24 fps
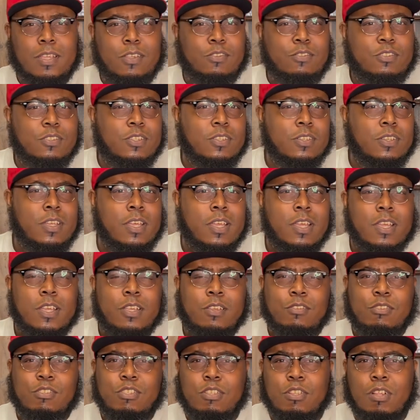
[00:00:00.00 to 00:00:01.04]

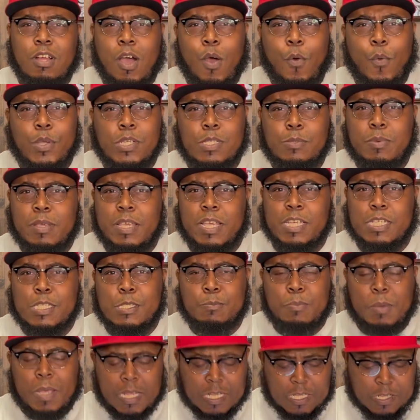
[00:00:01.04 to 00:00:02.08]
You should always be
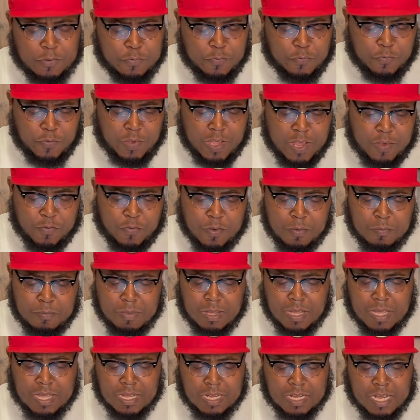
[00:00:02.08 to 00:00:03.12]
expecting favor,
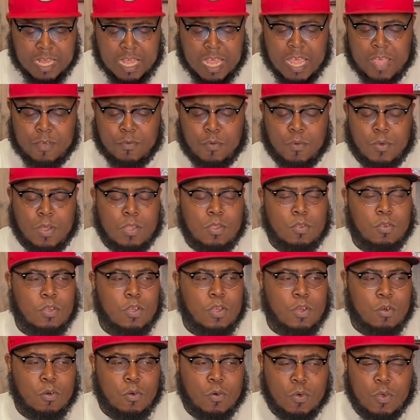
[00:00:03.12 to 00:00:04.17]
my God. Everywhere you
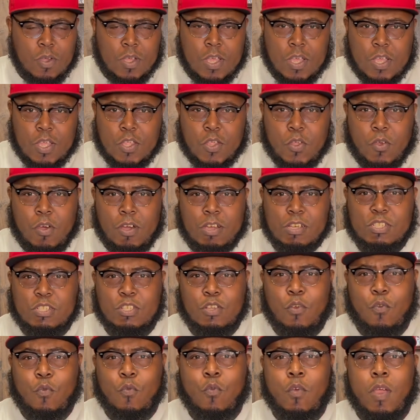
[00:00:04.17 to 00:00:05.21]
go, you are
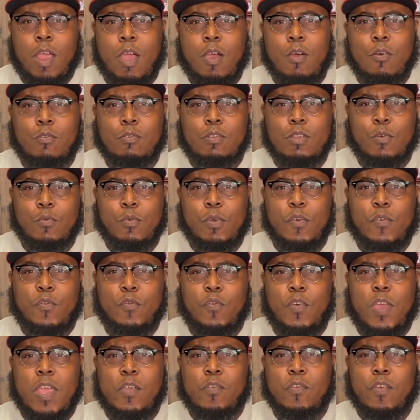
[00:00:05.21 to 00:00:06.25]
surrounded with
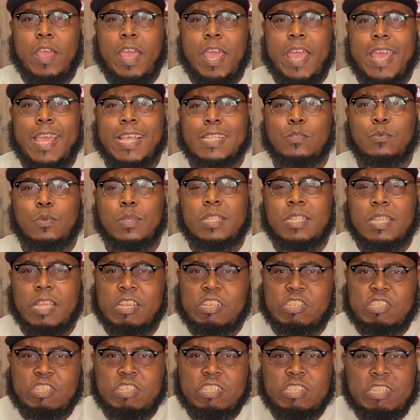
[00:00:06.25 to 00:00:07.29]
favor as with a
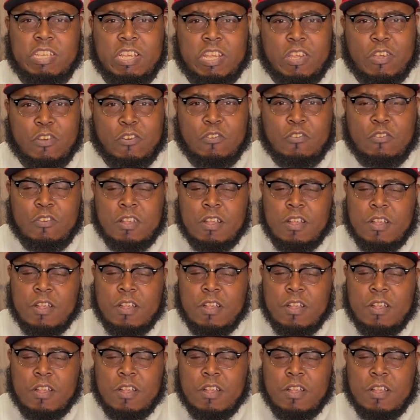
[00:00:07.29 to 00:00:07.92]
shield.